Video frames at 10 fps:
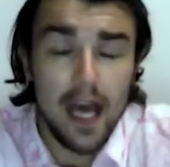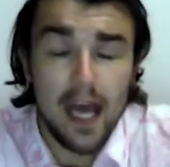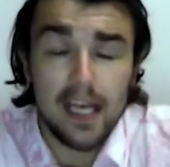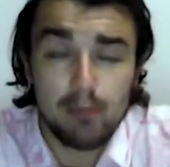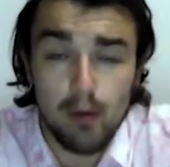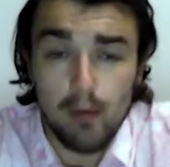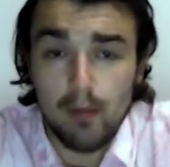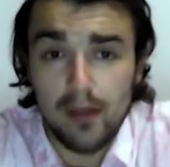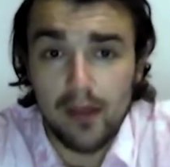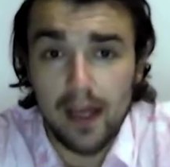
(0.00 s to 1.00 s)
and you're
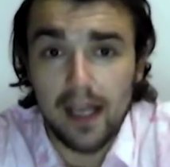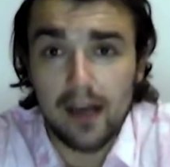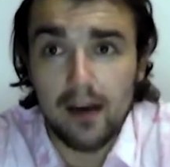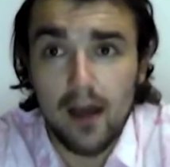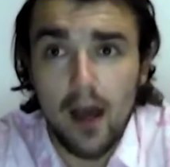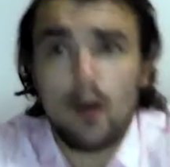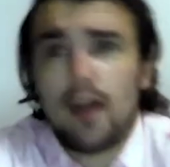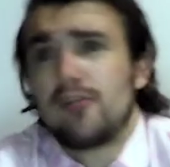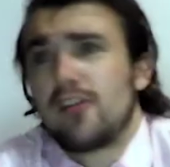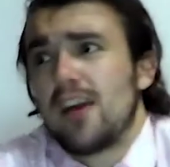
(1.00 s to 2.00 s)
probably thinking,
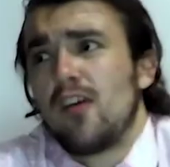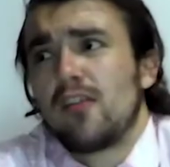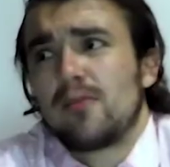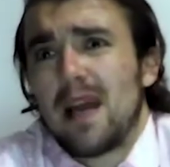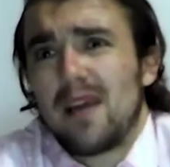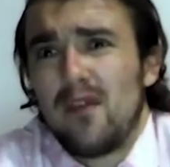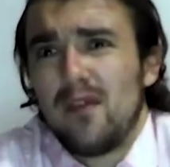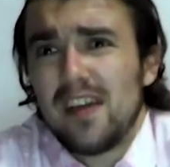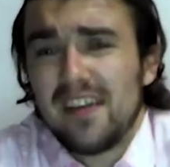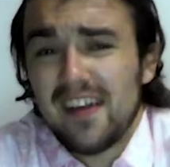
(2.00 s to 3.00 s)
okay, so it's going to cost me like
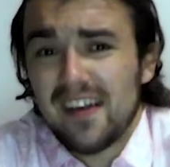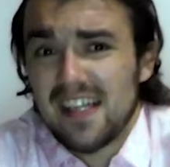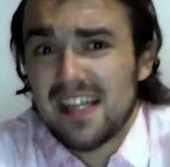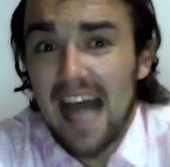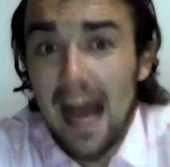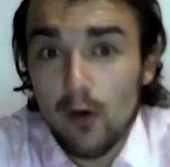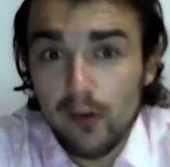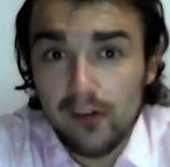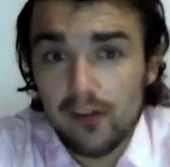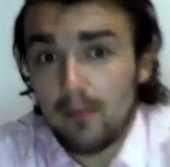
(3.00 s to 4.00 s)
$50,000,
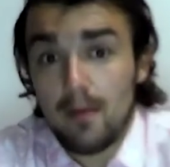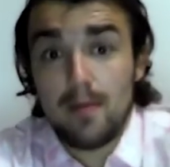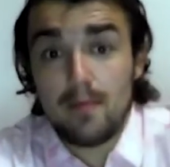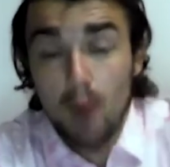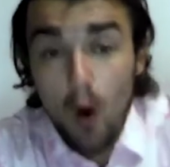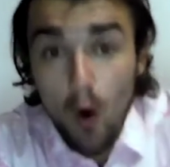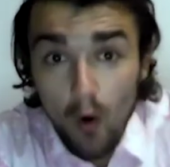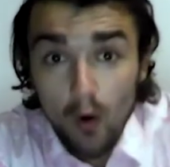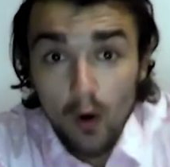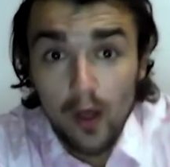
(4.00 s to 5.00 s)
$60,000 or maybe
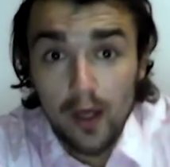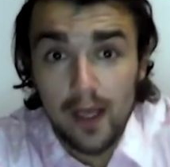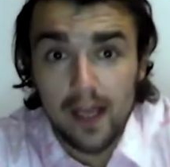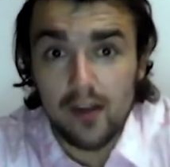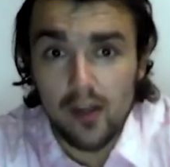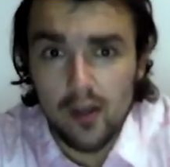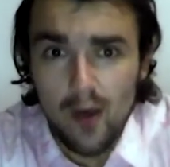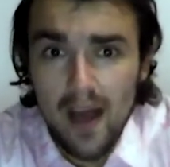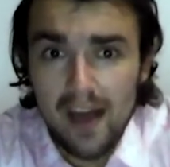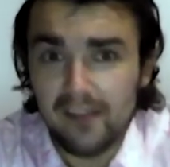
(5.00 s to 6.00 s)
more in the
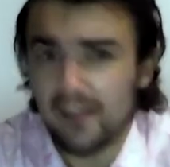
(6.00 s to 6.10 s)
US.